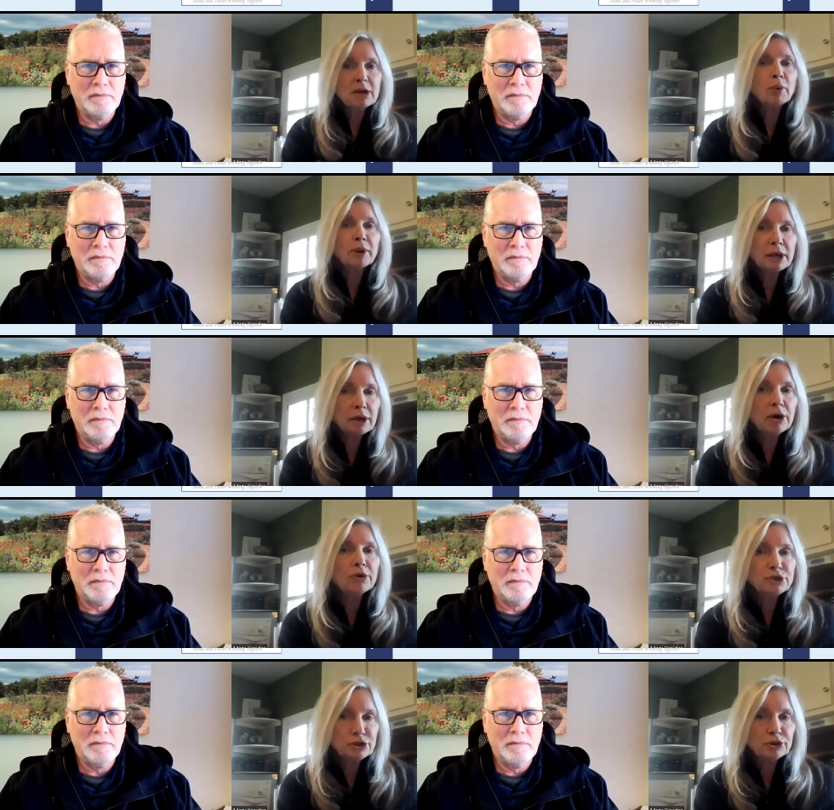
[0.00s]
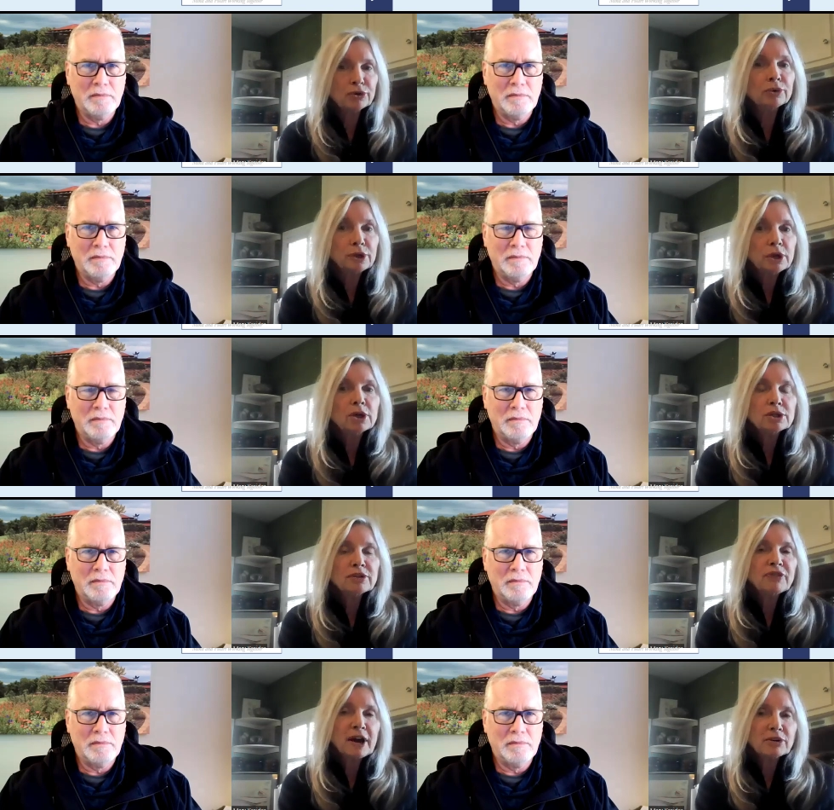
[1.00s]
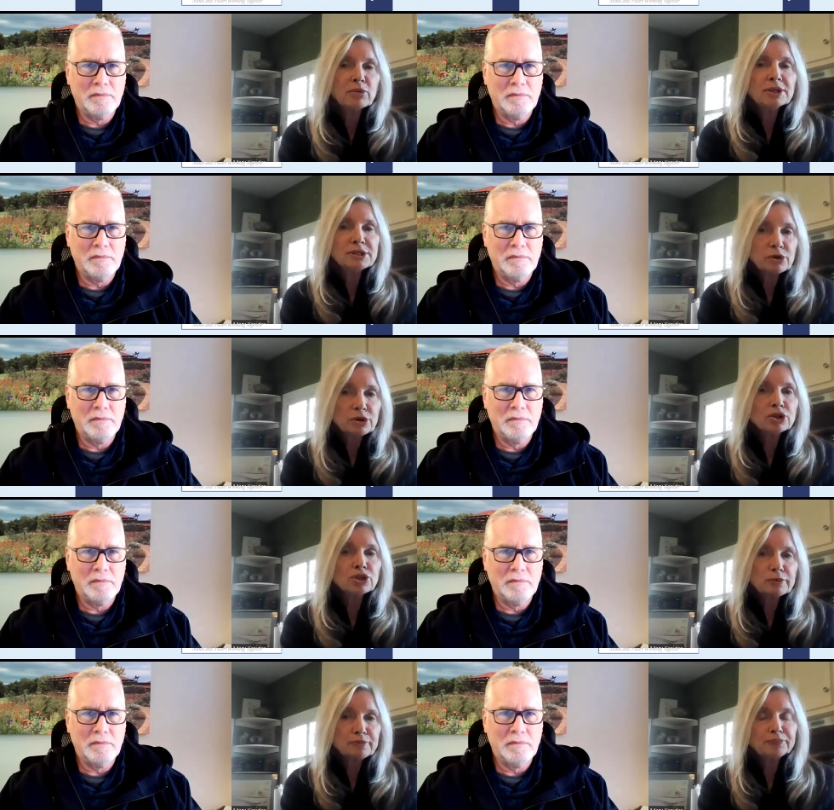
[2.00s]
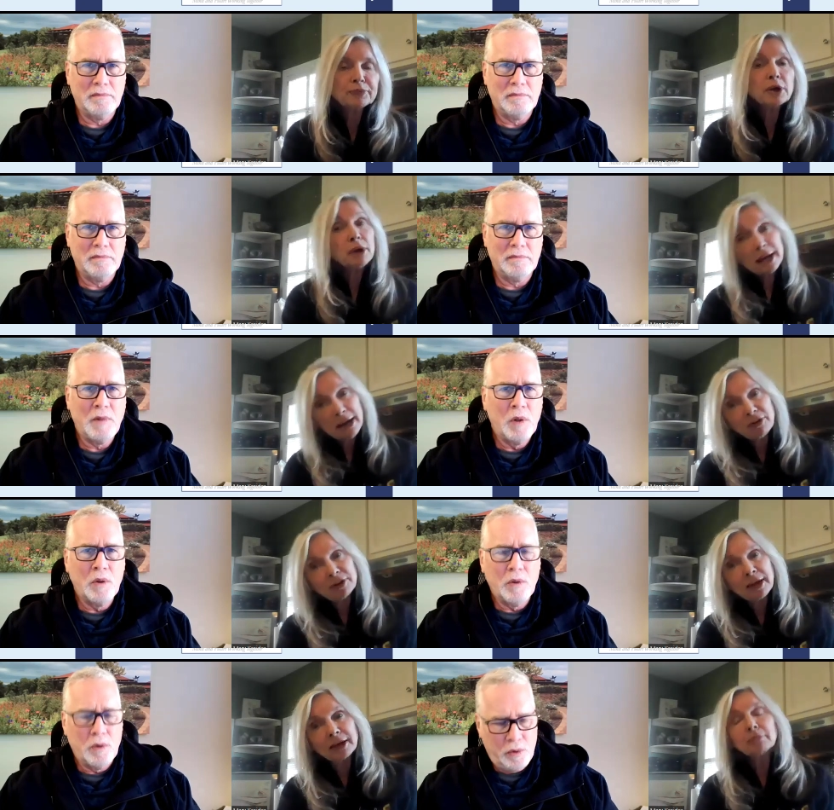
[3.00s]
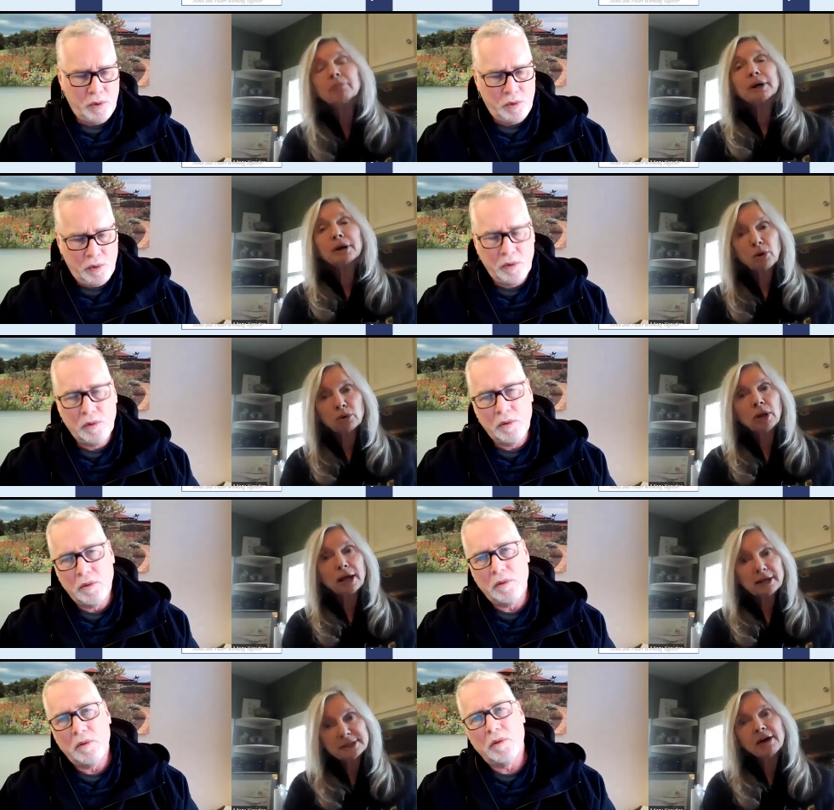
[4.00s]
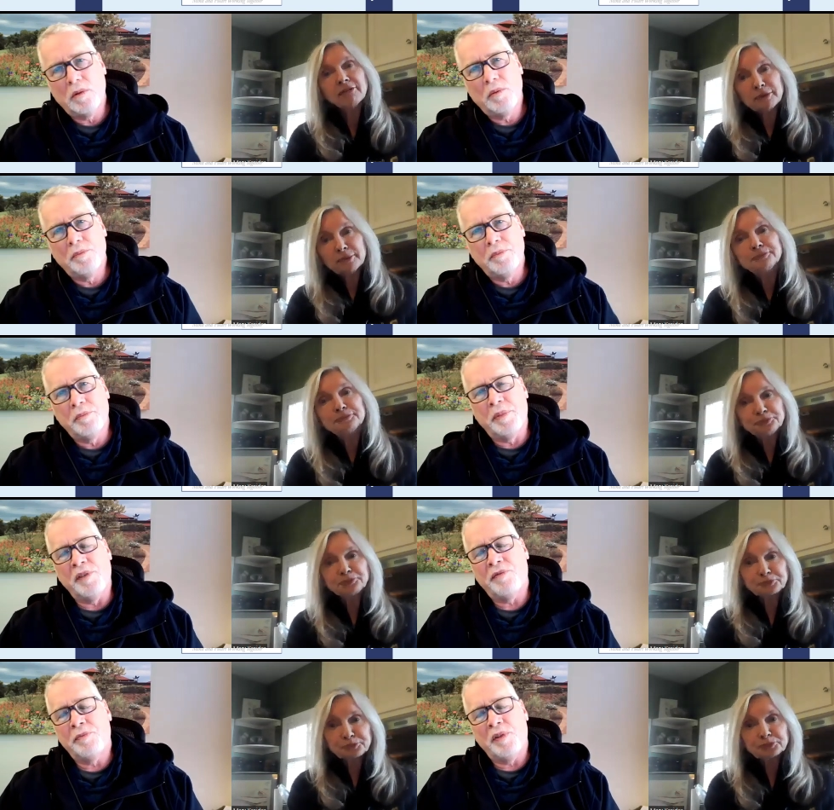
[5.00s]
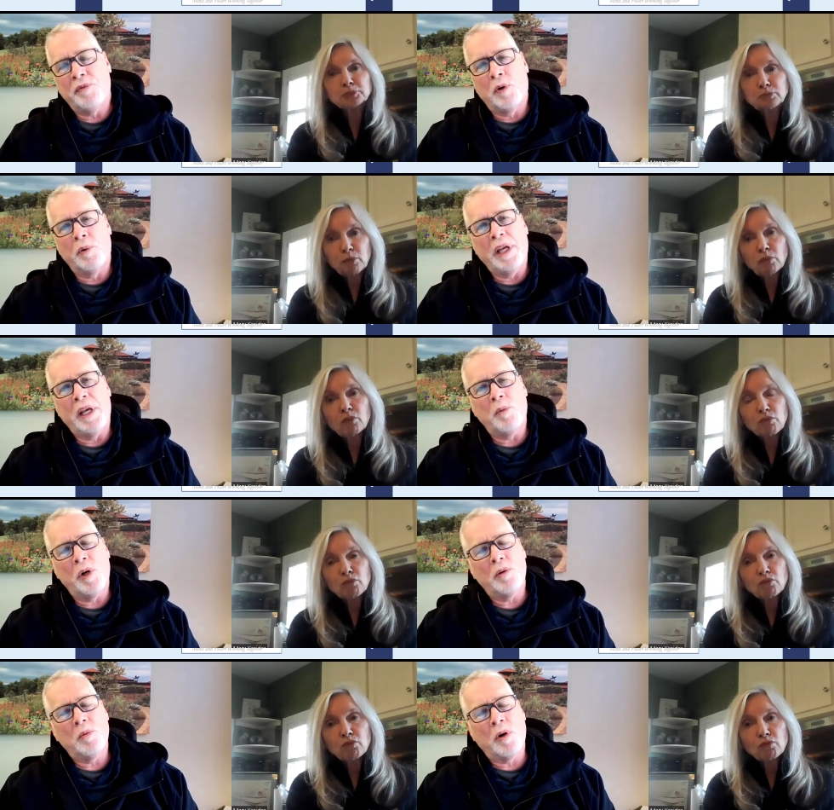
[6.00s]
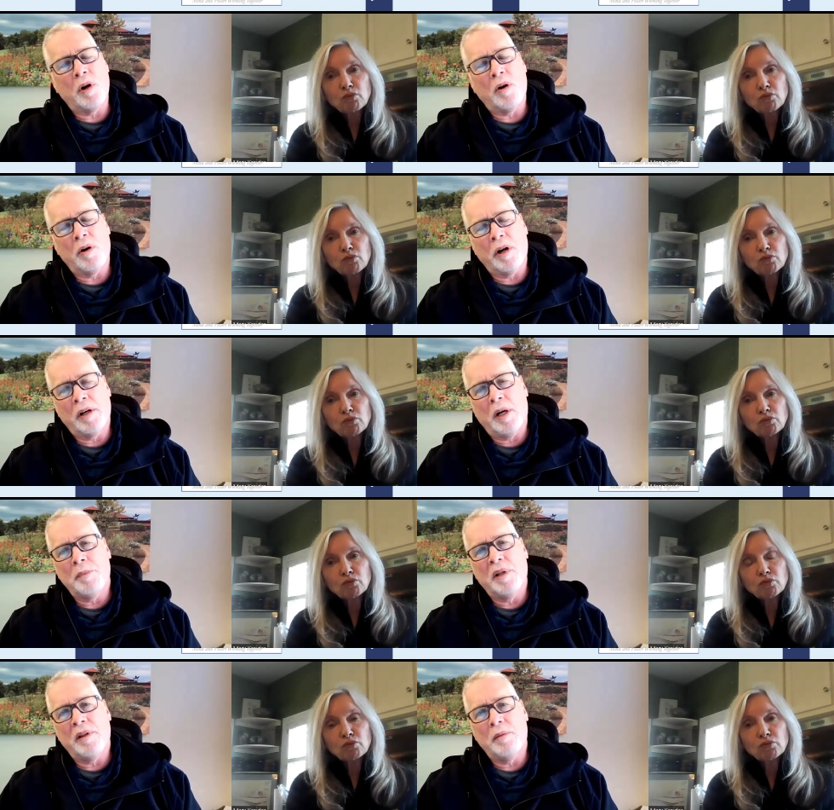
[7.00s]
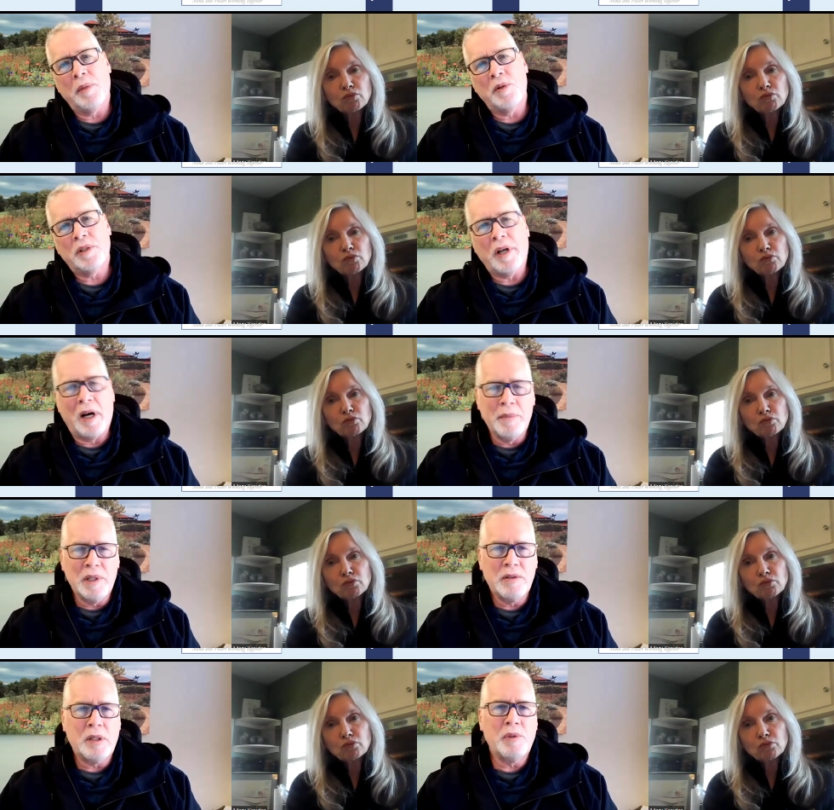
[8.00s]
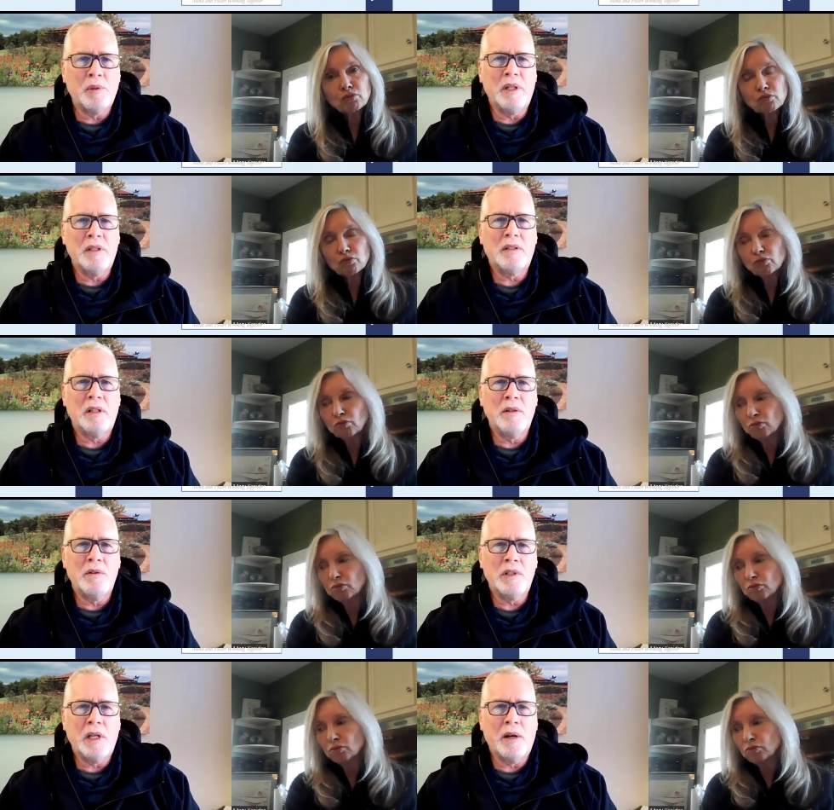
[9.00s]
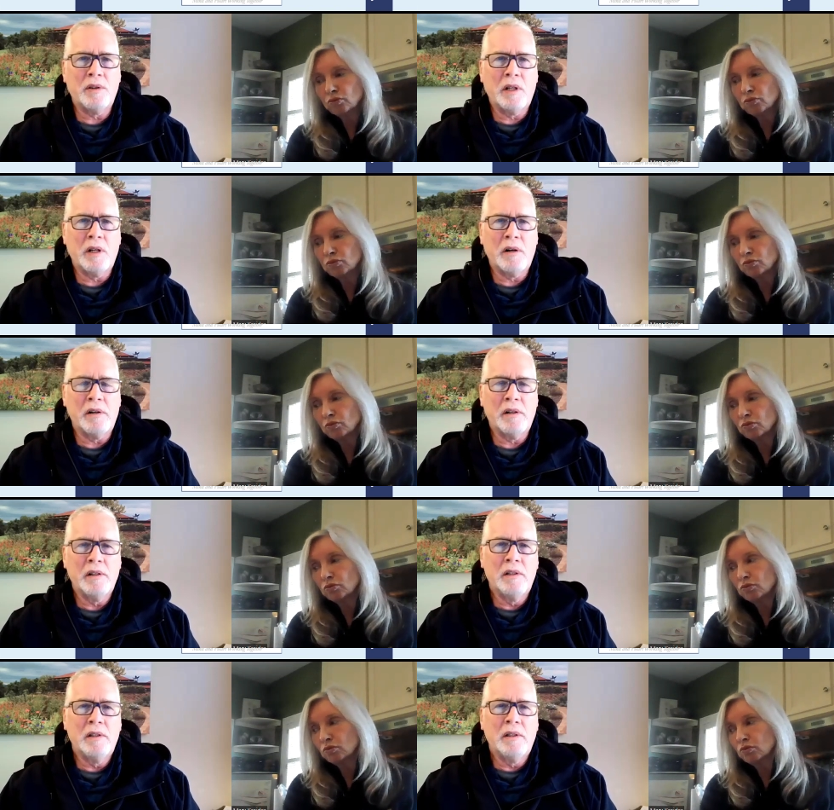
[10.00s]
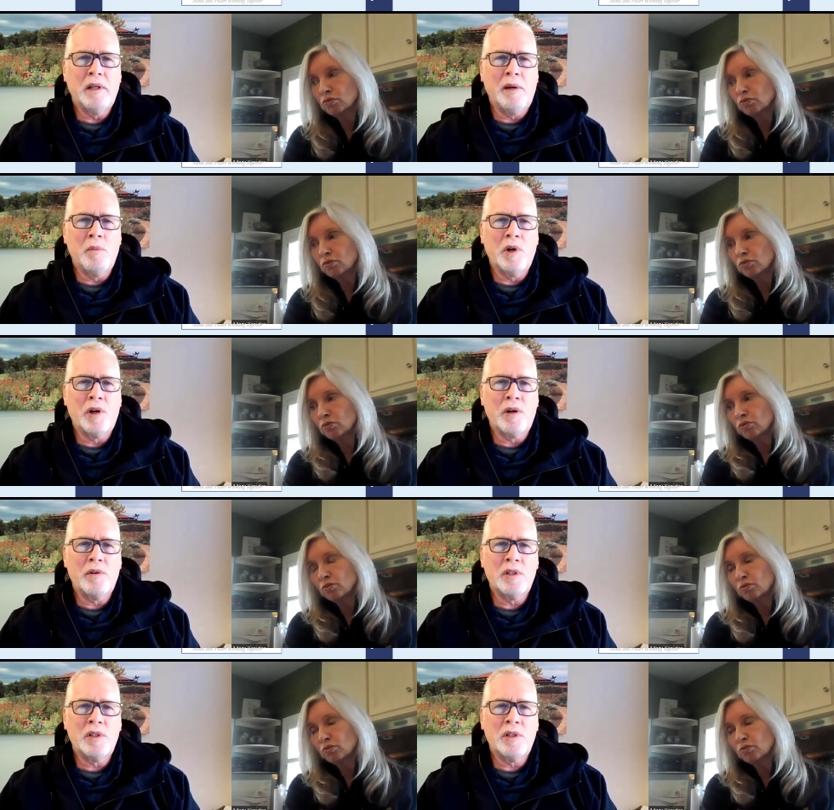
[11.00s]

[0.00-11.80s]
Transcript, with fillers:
Speaker 1: that we can go to to find research on not everything, but a whole lot of stuff.
Speaker 2: Before we end, what what are a couple of the most common supplements that you see out there and and what are